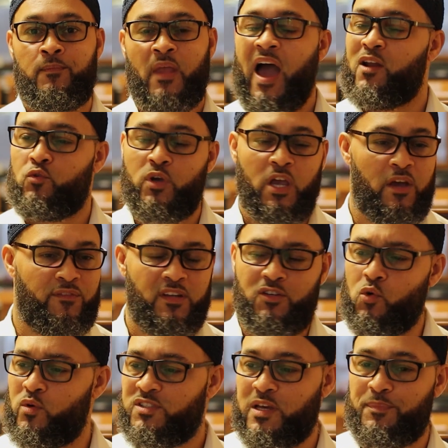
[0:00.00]
I don't care if you're
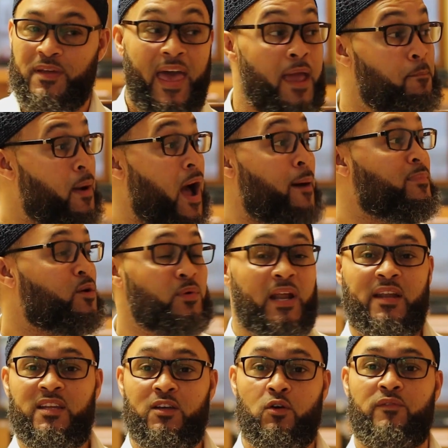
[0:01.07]
doing something. Hey, mom, look what
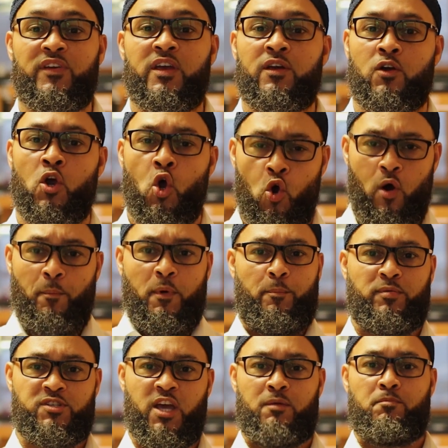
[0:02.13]
I did over here. Or I'm going to
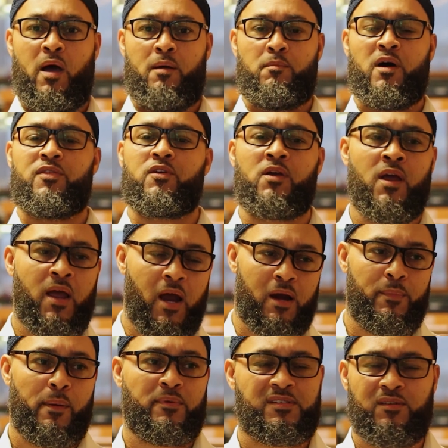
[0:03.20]
protect my mother. I
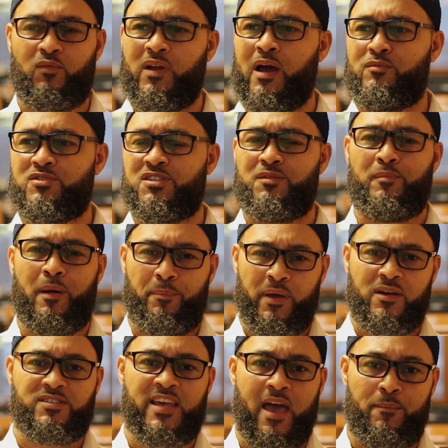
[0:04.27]
remember when my
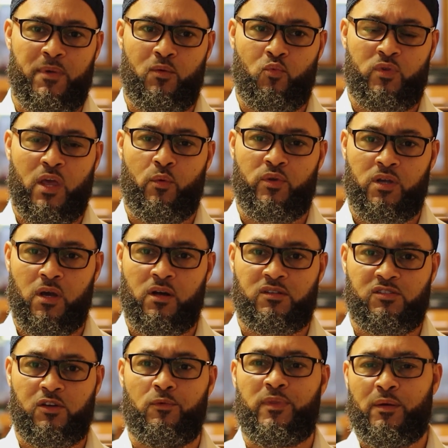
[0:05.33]
parents had me when they were young.
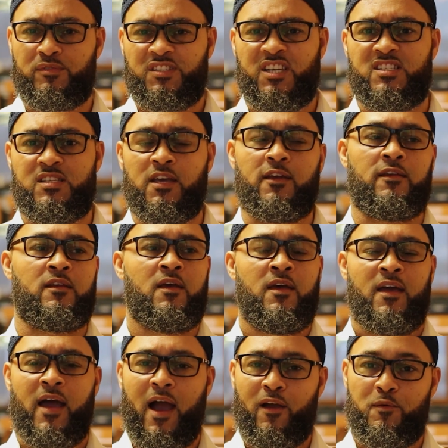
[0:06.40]
So they were 16.
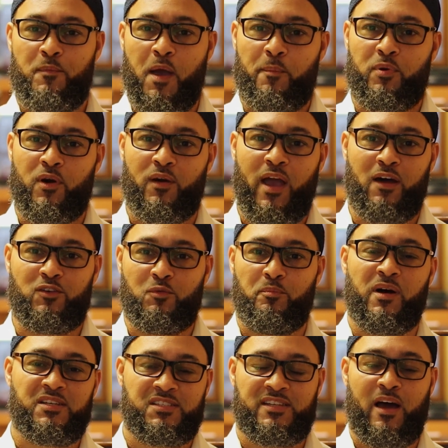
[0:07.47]
I remember on a
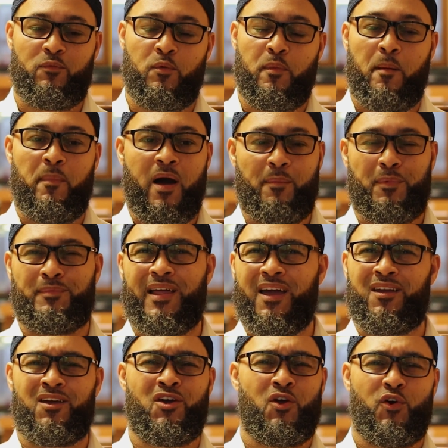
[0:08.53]
bus stop with my mom. I'm
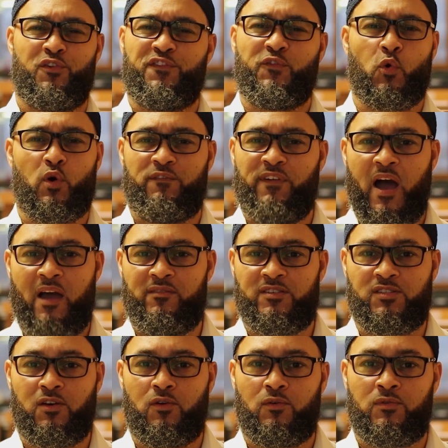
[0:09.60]
like 4 or 5
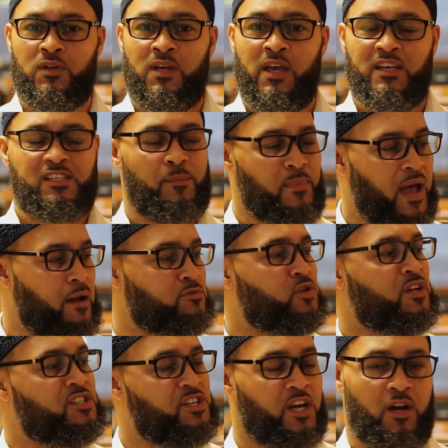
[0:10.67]
years old. And some guy was
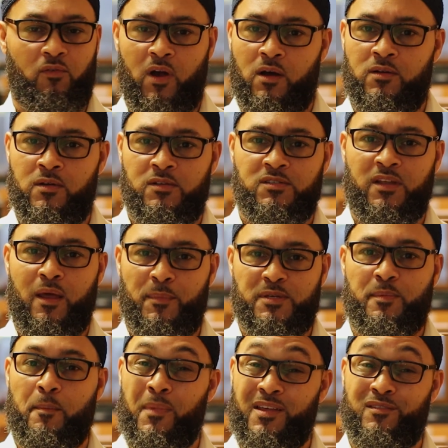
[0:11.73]
trying to check her out. So that means
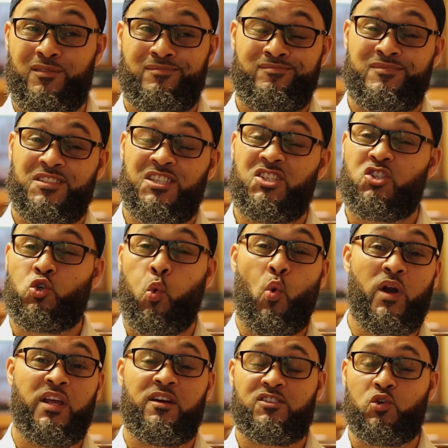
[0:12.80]
my mother, she's
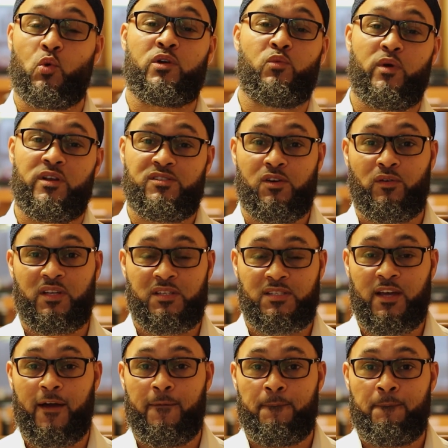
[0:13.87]
20 or 21 years old at the
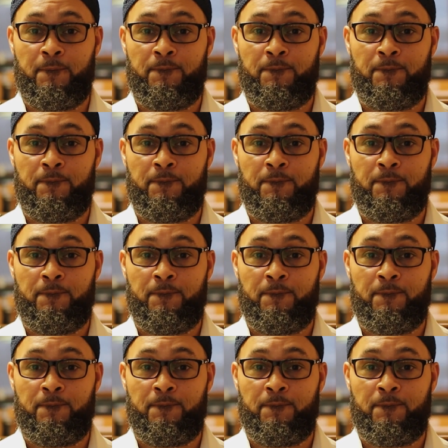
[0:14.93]
time.